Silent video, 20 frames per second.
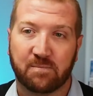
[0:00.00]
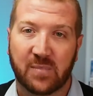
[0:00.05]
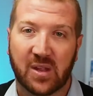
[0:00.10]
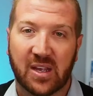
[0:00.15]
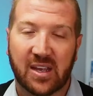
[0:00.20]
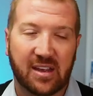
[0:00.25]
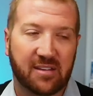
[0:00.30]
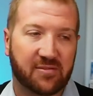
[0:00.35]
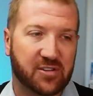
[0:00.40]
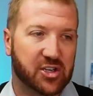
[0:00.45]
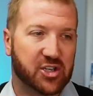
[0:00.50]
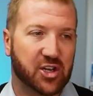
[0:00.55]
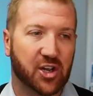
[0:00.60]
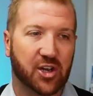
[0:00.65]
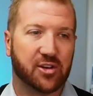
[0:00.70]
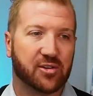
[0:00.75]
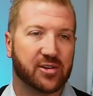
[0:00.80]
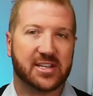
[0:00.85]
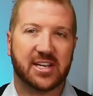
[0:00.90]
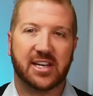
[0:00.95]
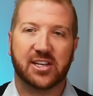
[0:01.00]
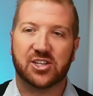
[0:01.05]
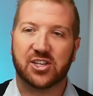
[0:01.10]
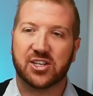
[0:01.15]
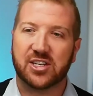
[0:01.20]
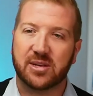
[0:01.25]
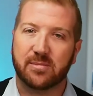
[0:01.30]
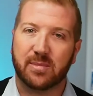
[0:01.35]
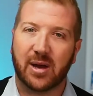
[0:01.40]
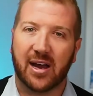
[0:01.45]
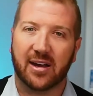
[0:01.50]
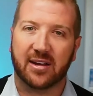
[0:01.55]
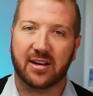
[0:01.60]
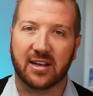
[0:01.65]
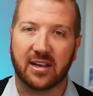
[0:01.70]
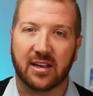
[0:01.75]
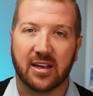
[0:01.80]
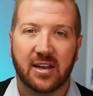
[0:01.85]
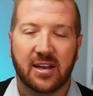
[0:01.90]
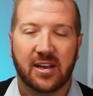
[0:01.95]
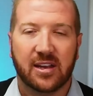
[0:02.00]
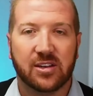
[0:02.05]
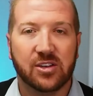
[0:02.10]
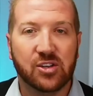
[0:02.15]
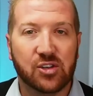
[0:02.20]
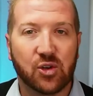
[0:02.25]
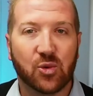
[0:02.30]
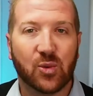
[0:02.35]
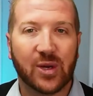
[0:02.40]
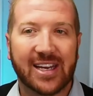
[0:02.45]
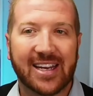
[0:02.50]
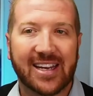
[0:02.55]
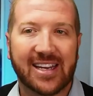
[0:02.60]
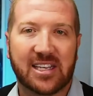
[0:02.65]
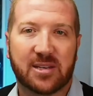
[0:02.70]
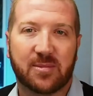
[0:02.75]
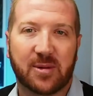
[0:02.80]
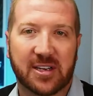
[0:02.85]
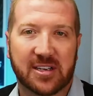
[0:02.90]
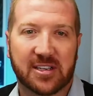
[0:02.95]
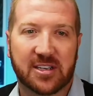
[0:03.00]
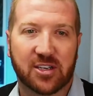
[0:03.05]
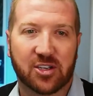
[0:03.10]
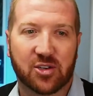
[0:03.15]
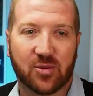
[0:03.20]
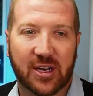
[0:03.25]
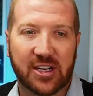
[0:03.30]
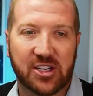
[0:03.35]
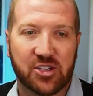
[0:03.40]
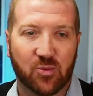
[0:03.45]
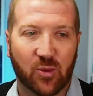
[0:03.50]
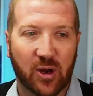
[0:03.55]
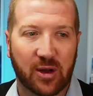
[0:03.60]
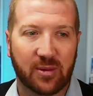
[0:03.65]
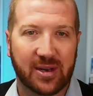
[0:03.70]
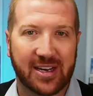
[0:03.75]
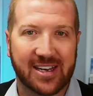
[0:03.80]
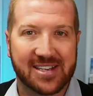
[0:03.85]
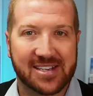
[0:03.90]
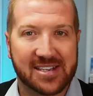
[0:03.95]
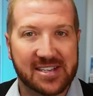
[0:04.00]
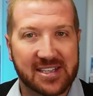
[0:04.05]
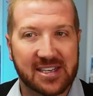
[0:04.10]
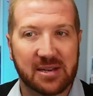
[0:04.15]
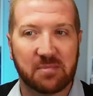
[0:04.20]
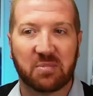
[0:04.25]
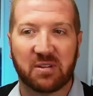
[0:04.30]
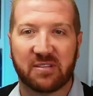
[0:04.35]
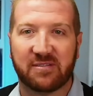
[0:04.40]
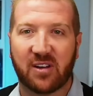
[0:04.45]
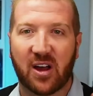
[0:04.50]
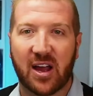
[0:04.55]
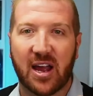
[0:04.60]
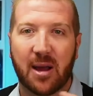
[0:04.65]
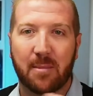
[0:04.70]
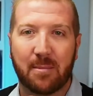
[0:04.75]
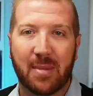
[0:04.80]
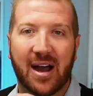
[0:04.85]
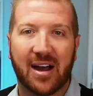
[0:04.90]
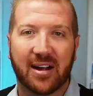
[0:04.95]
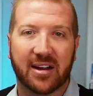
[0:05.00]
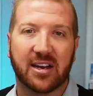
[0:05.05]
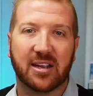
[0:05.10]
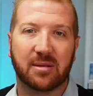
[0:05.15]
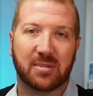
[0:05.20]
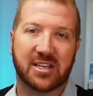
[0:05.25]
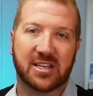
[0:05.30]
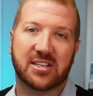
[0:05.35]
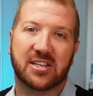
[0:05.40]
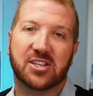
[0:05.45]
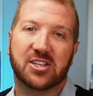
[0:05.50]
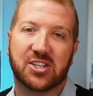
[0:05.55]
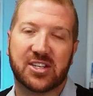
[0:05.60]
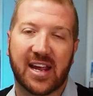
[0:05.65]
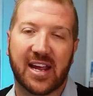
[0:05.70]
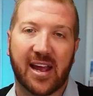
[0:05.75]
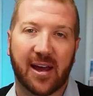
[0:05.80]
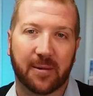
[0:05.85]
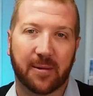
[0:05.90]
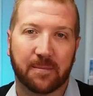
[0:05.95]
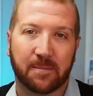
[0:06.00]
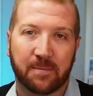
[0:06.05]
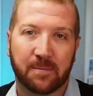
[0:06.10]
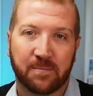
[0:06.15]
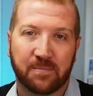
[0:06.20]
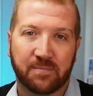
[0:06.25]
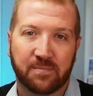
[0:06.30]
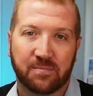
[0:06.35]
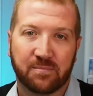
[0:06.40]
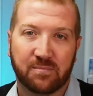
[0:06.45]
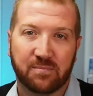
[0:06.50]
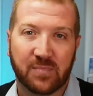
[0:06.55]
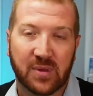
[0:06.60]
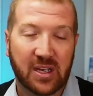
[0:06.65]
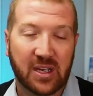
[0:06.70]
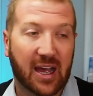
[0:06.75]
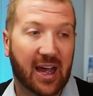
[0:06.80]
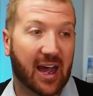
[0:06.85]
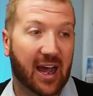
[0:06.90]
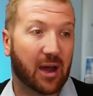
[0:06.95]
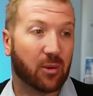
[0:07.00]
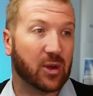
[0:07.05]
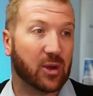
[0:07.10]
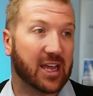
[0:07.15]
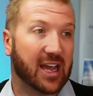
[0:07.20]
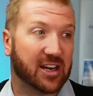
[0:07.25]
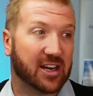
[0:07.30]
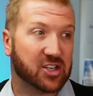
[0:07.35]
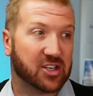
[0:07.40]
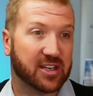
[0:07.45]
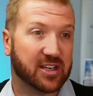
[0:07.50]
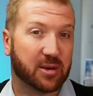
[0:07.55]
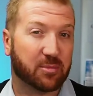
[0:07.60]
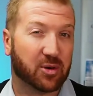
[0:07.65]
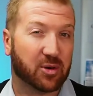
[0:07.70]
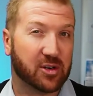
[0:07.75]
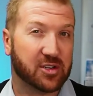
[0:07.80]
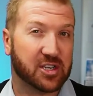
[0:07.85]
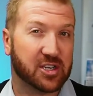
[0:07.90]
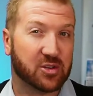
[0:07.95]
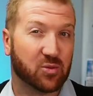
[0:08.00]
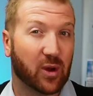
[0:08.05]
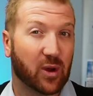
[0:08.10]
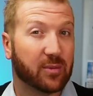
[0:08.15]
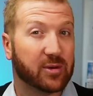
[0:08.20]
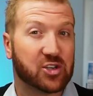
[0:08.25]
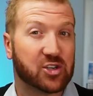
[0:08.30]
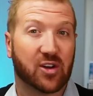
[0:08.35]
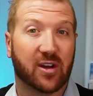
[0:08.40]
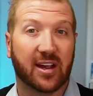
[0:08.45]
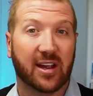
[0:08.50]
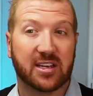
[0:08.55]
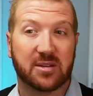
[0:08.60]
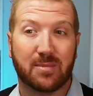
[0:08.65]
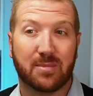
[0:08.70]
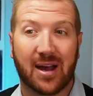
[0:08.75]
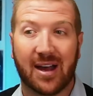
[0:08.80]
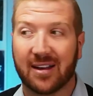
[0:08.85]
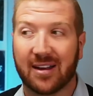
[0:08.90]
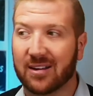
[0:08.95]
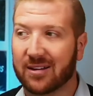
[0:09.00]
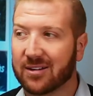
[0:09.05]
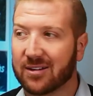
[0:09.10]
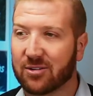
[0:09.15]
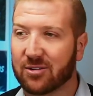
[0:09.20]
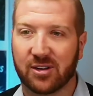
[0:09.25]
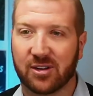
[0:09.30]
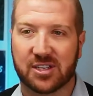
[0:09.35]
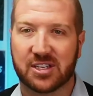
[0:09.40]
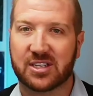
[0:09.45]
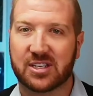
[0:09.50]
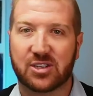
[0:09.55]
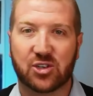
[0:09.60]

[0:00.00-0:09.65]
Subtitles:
If you turn your attention to your marketing, do we need to be in a situation where we need to simplify our marketing message down? Are we actually in a process where we're trying to market across